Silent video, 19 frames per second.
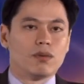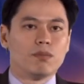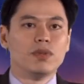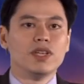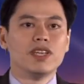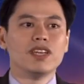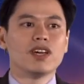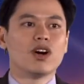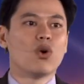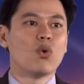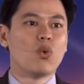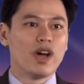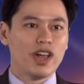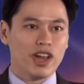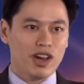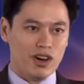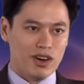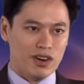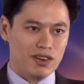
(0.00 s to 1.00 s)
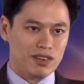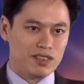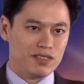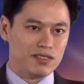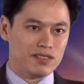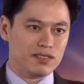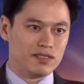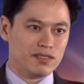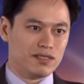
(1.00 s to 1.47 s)
Be aware,
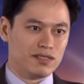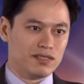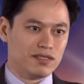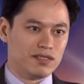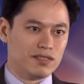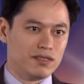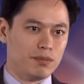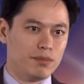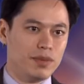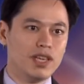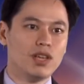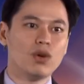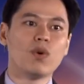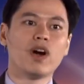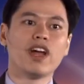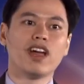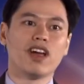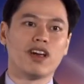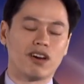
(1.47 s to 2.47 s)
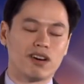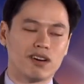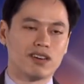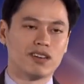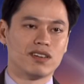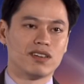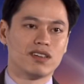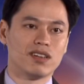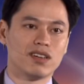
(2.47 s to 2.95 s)
beware
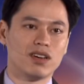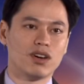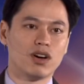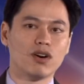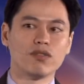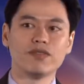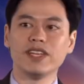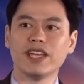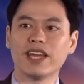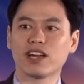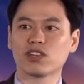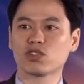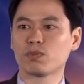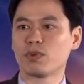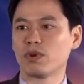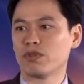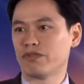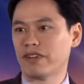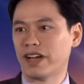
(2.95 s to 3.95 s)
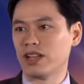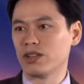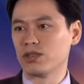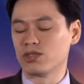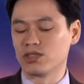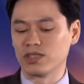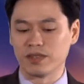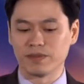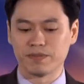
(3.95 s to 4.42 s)
of the expert
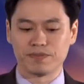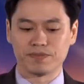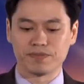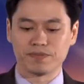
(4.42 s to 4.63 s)
fallacy